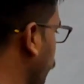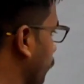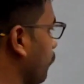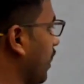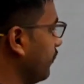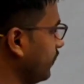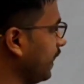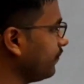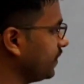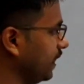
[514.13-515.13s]
for 1 we
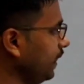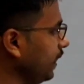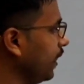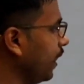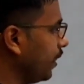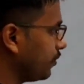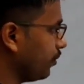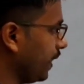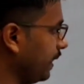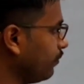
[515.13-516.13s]
have seen,
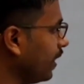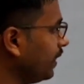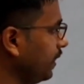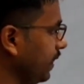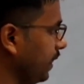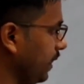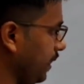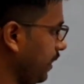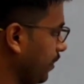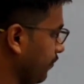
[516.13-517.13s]
so L1
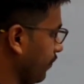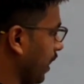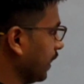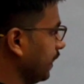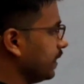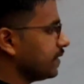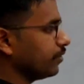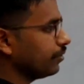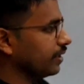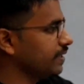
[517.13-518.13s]
1 is
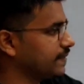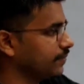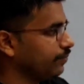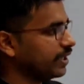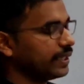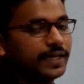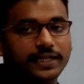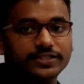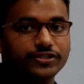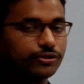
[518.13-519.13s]
your this, but
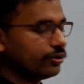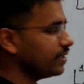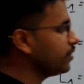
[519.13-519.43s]
L0